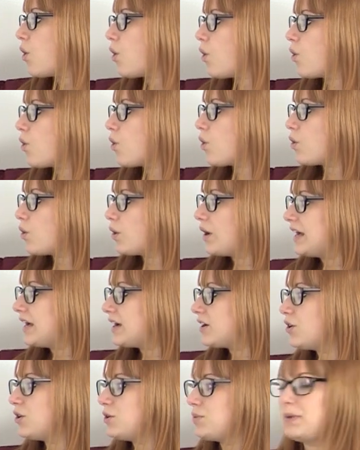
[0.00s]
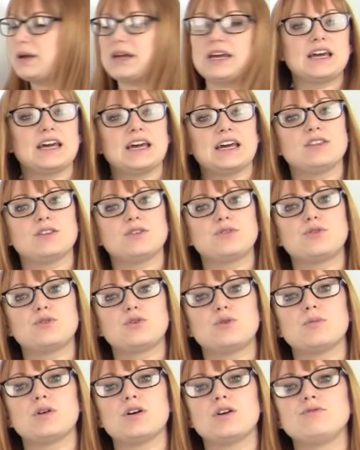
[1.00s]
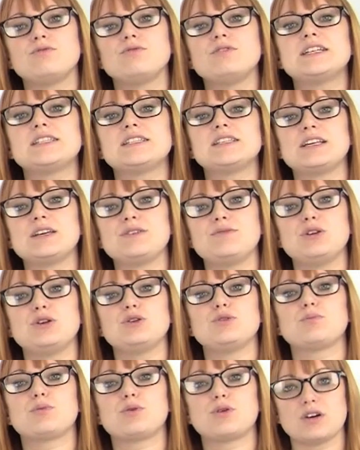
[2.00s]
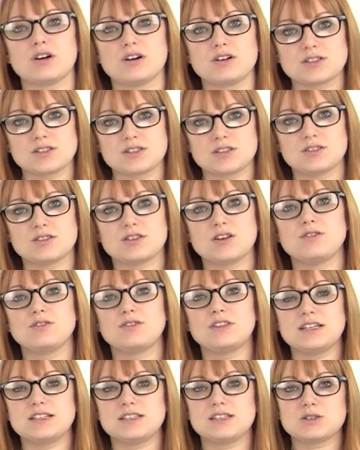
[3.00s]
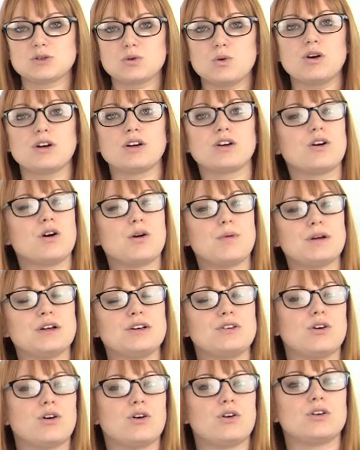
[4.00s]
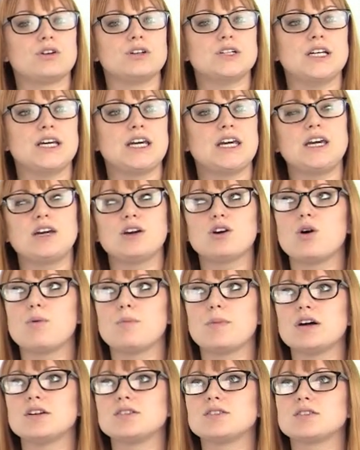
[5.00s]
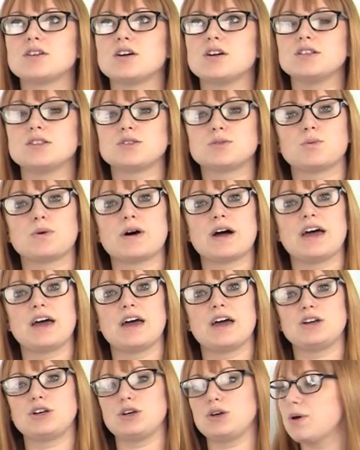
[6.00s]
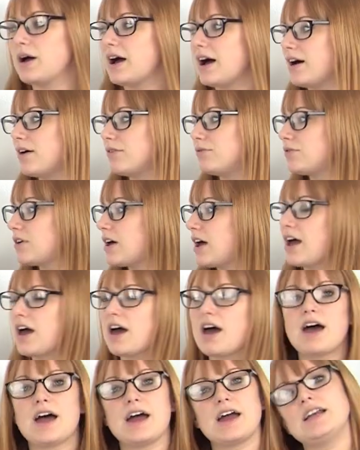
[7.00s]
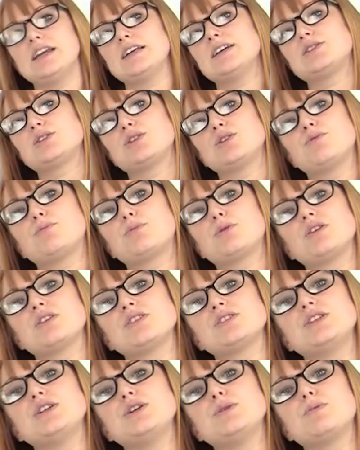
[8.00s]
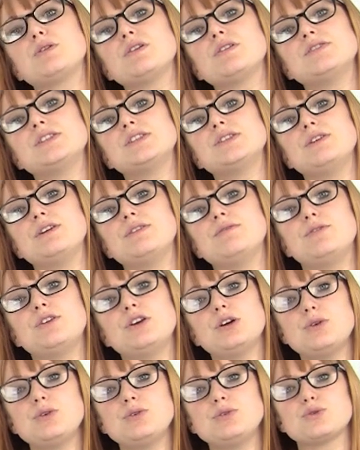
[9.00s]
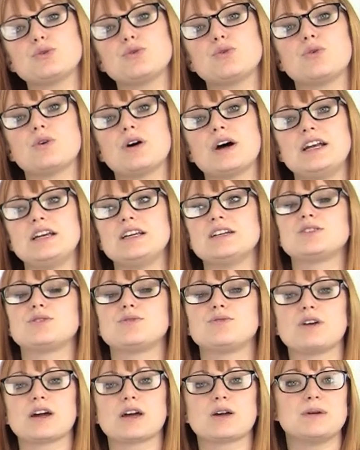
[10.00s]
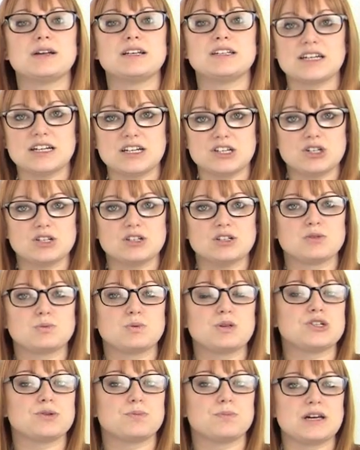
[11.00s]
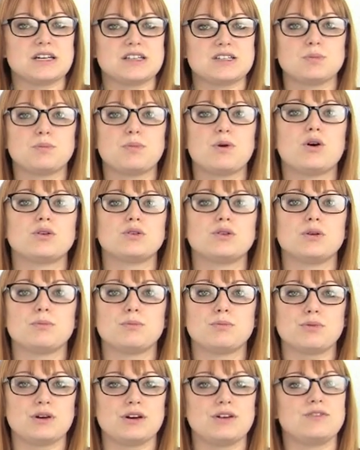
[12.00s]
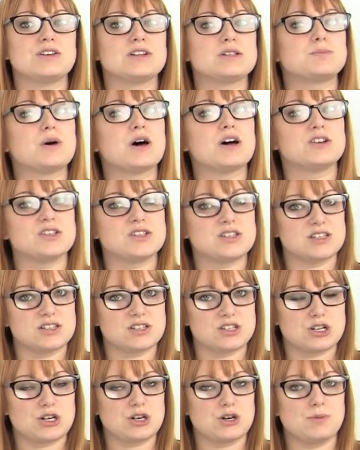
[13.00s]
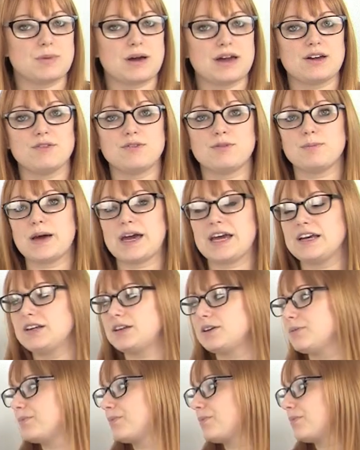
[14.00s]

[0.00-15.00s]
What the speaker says: or it could be in the form of recently viewed products. So this is quite common on e-commerce sites where you have a list of products that you previously viewed or a list of recommendations which are based upon previous purchases that you may have made.